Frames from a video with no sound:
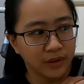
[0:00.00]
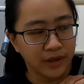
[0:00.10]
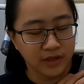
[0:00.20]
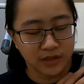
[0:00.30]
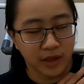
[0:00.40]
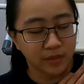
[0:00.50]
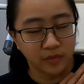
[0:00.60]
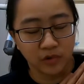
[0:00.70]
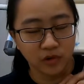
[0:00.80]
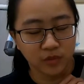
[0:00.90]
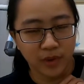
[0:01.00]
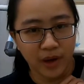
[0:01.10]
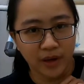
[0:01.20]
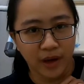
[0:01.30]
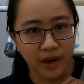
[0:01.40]
as time goes
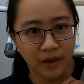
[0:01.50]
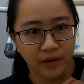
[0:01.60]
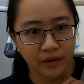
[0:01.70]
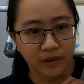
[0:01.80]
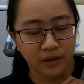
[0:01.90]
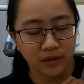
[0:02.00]
by,